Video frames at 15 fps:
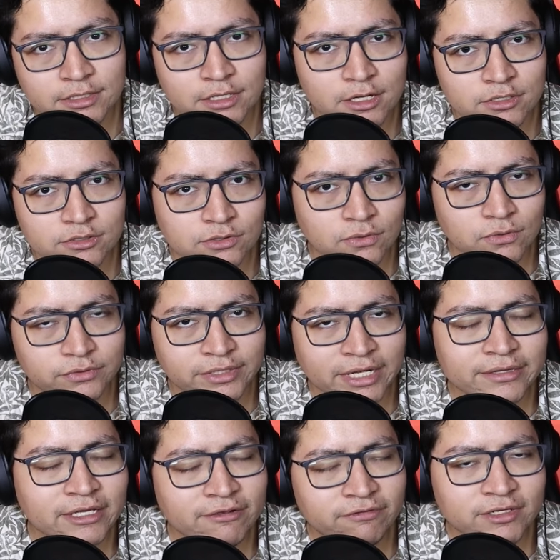So that
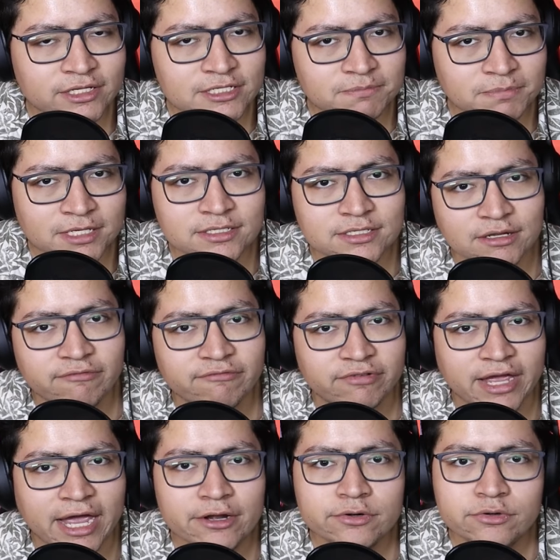definitely speaks something.
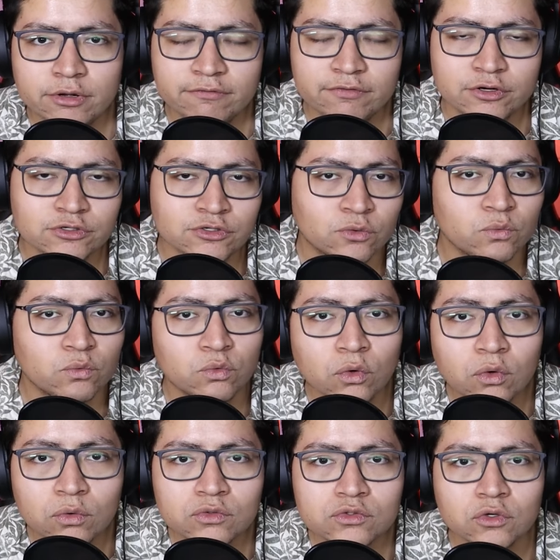I don't know if there's
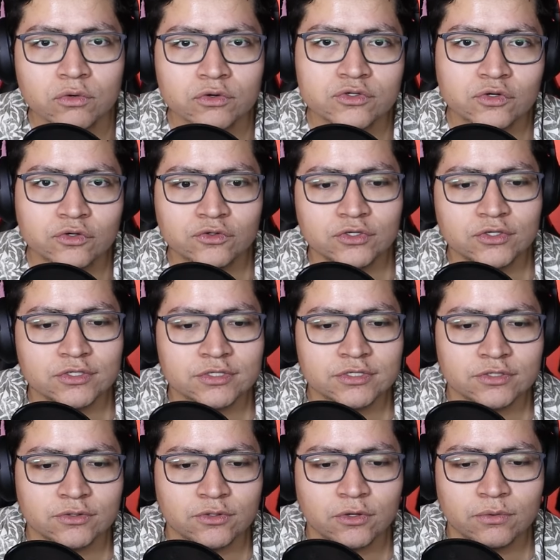rules or certain, you
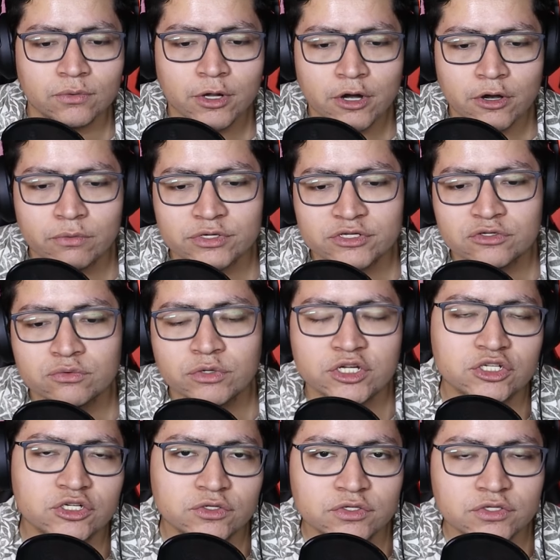know,
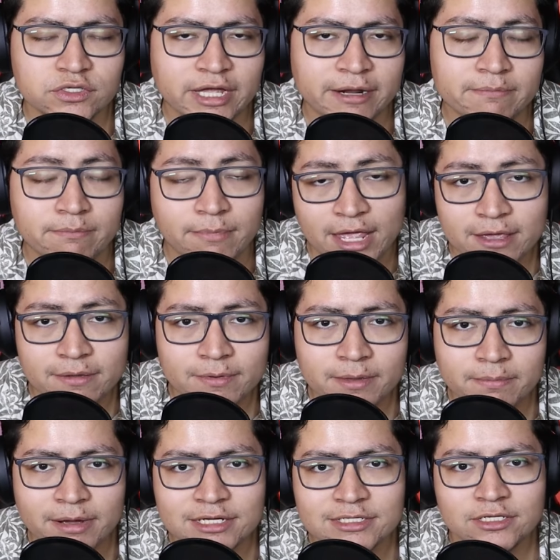restrictions that maybe
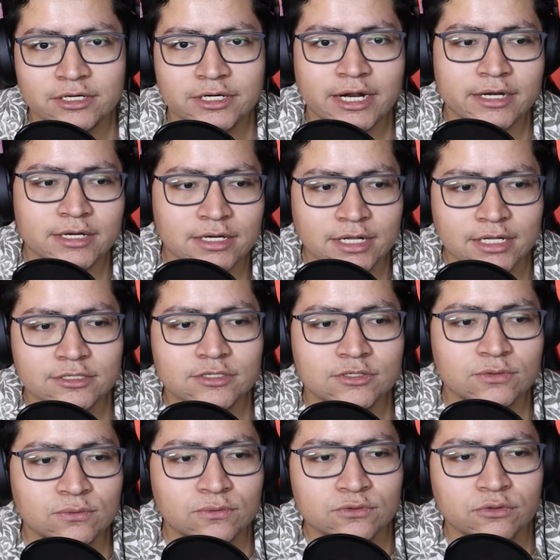Barcelona needs
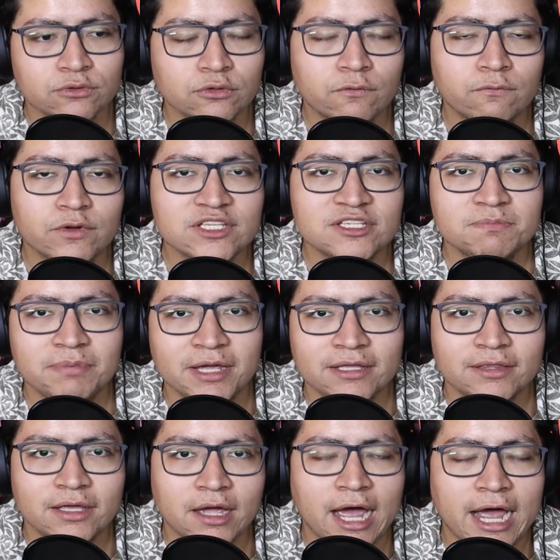to sort of respect
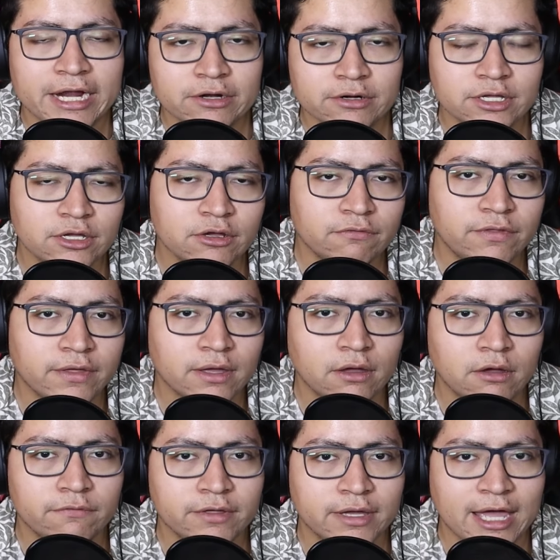the hierarchy of
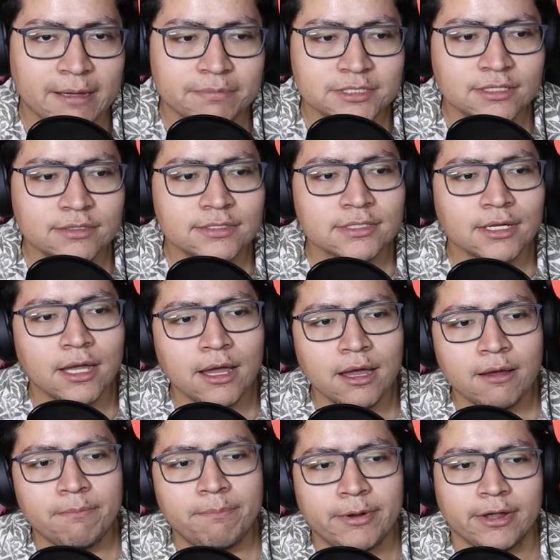the captains,
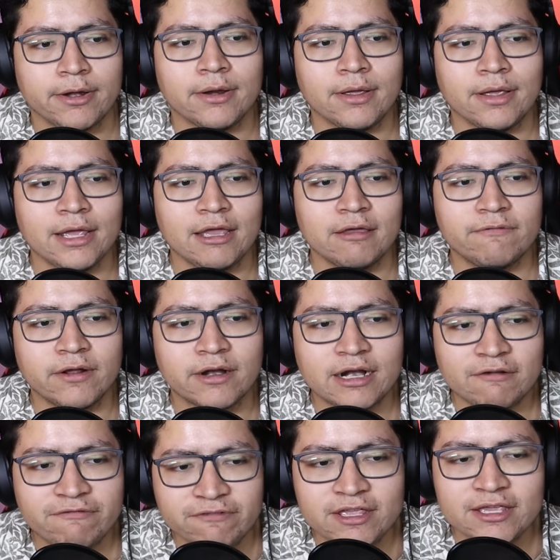but if
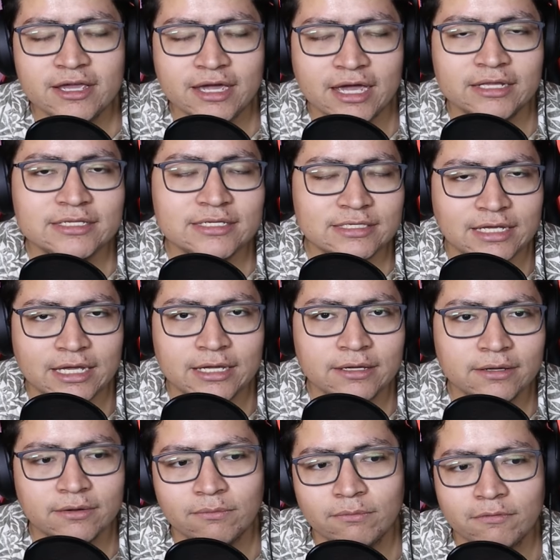Rafinha can stay
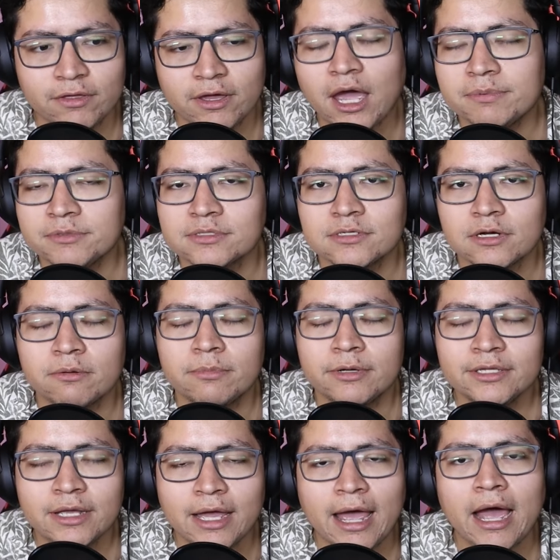with the captain's armband,
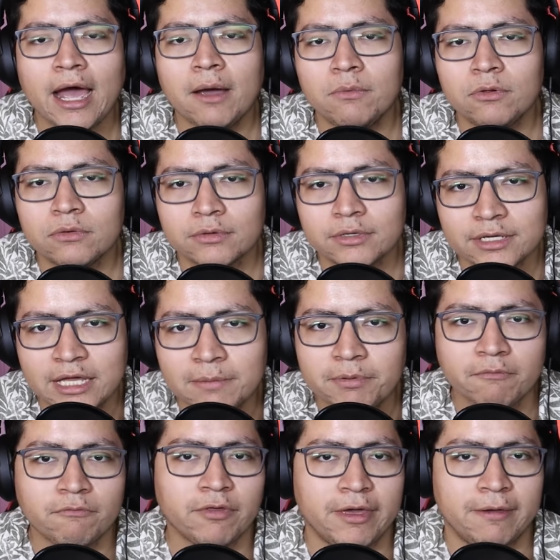I will keep it
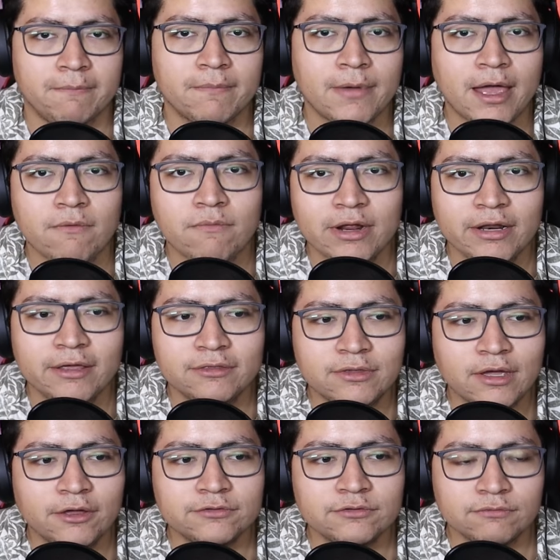with him. I really
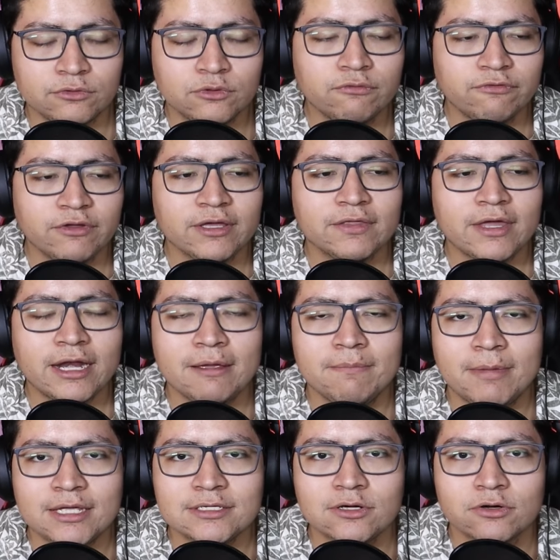do think that it
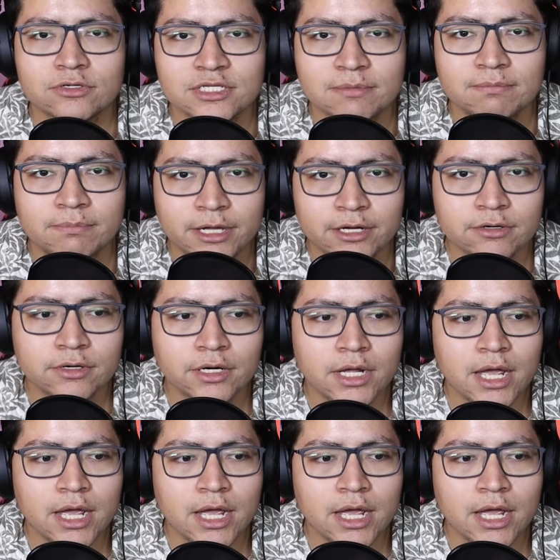makes our team better.